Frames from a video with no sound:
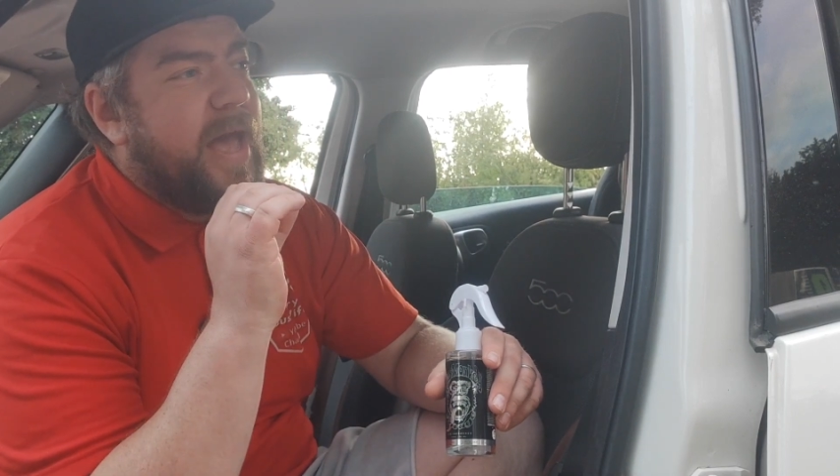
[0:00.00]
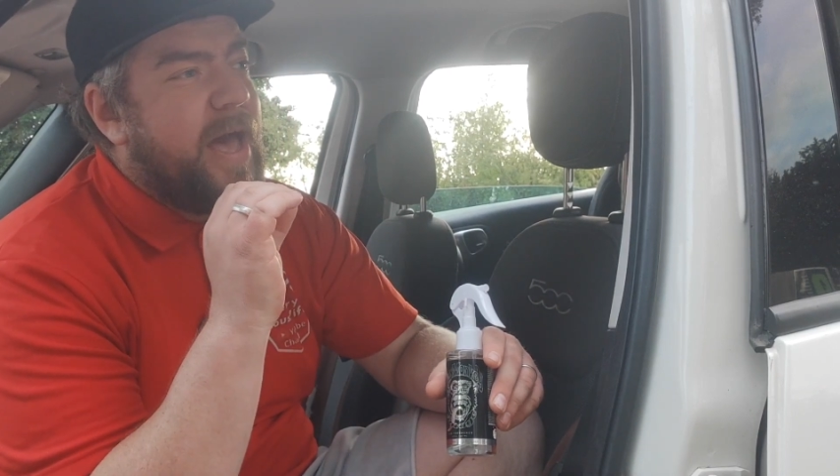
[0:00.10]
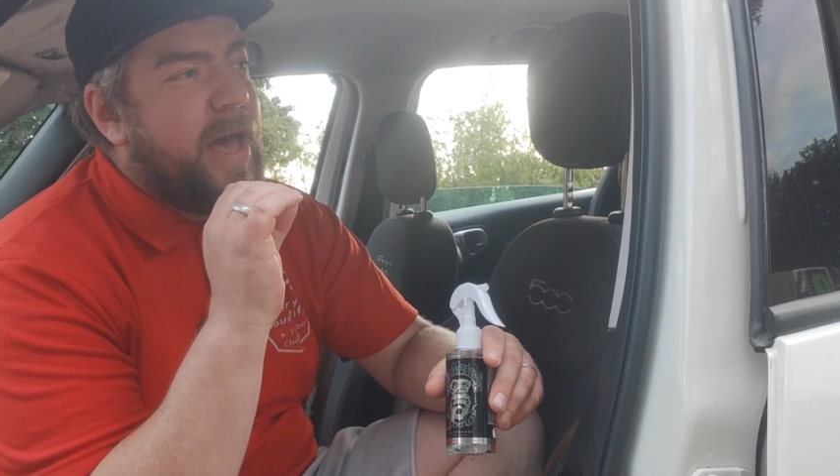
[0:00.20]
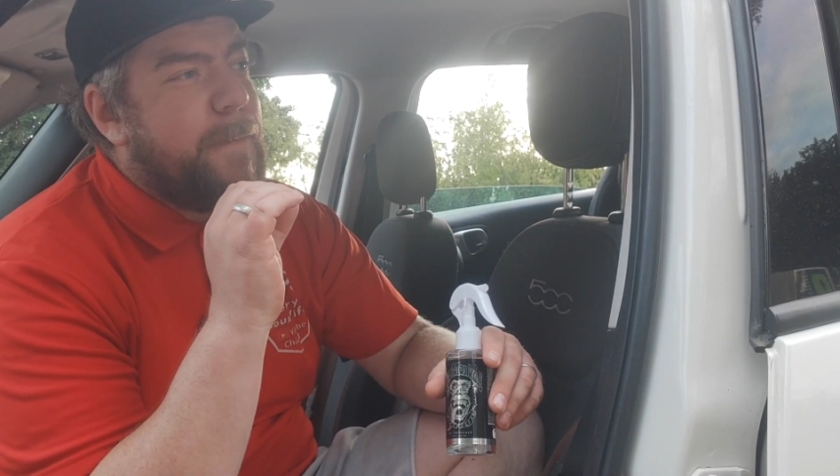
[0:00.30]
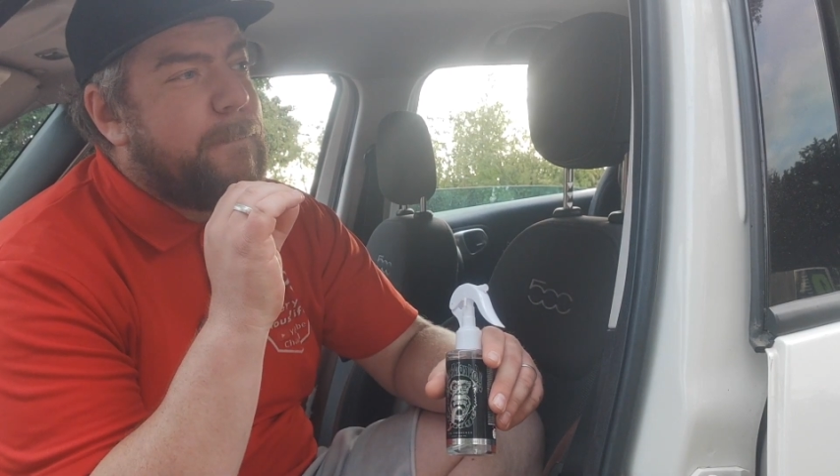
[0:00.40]

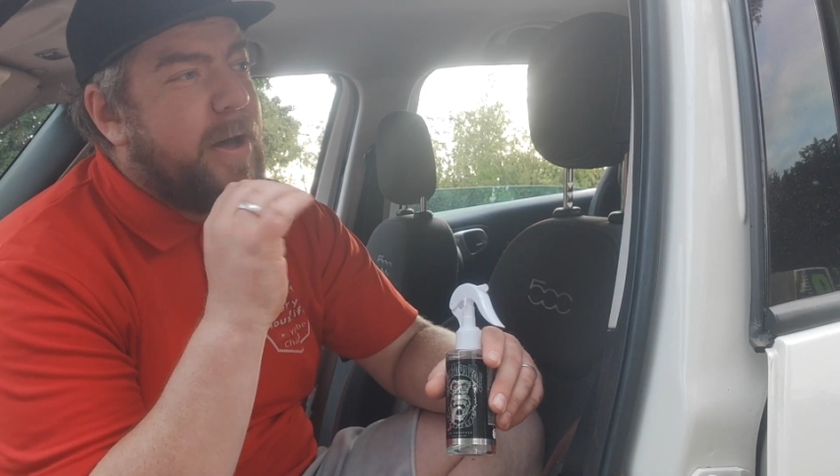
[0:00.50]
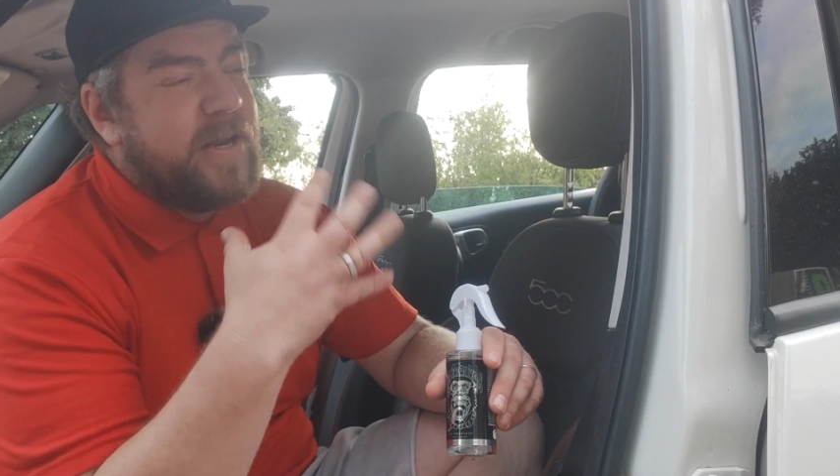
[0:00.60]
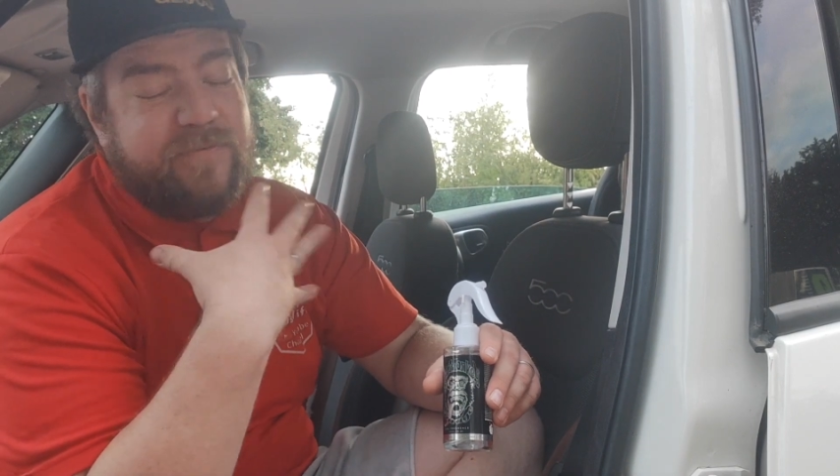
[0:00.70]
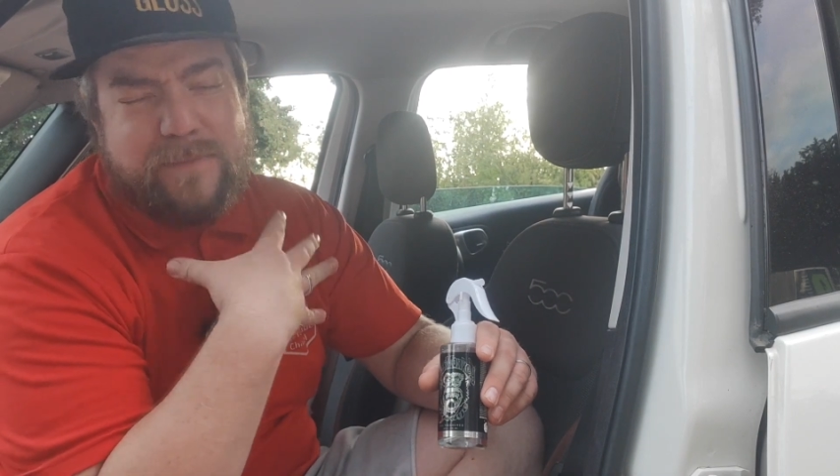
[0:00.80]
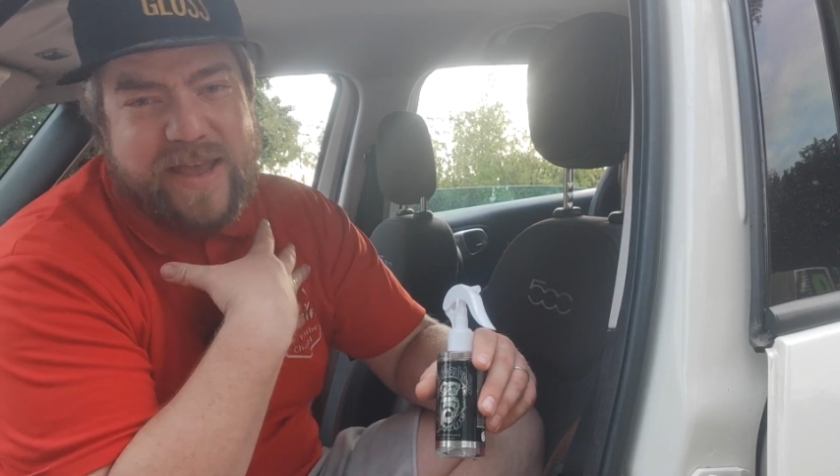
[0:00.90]

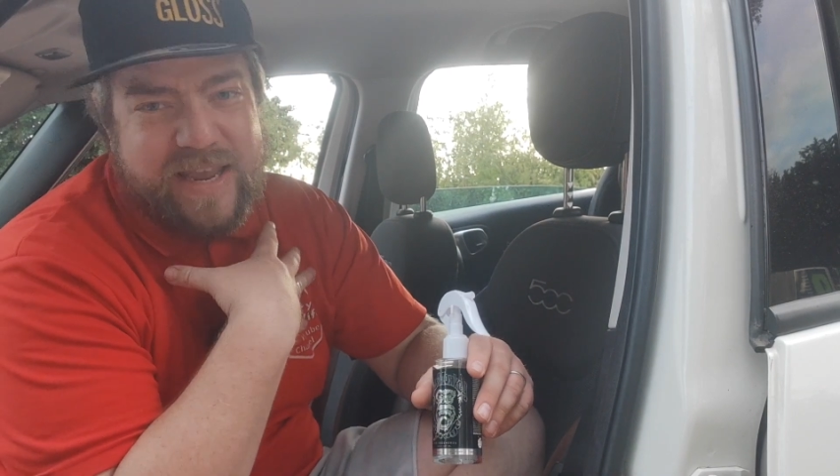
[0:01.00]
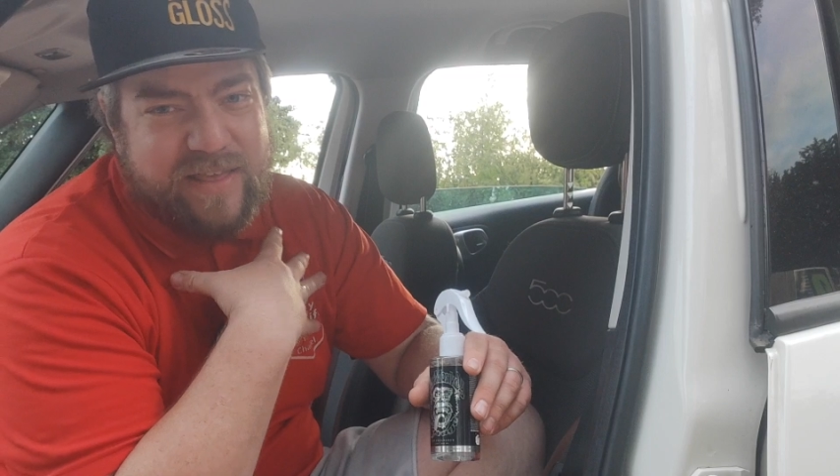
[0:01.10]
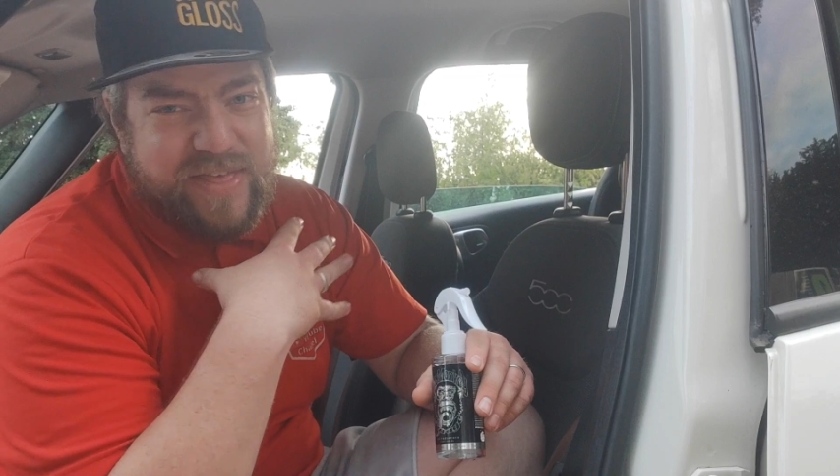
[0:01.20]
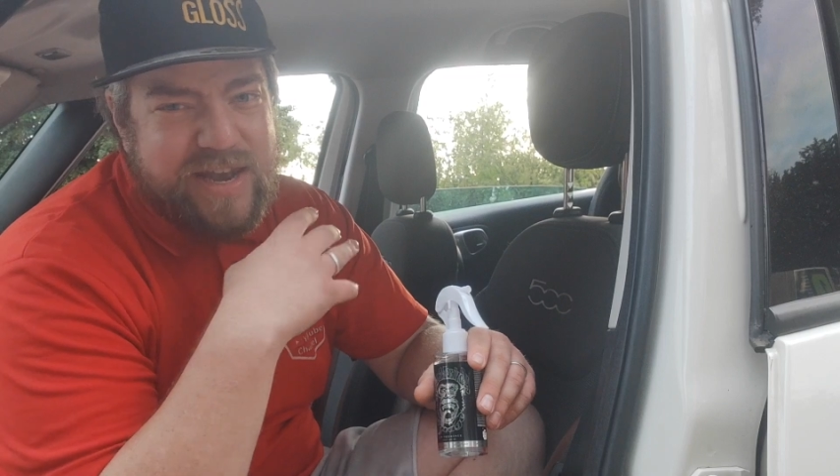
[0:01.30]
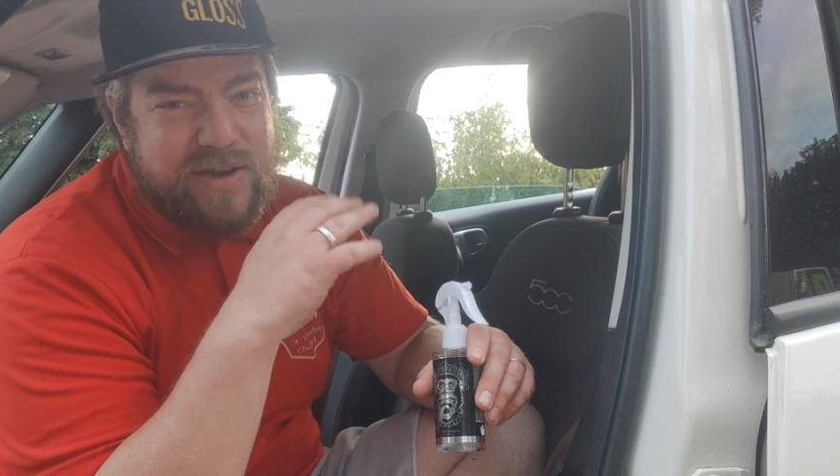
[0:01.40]
But for me, they're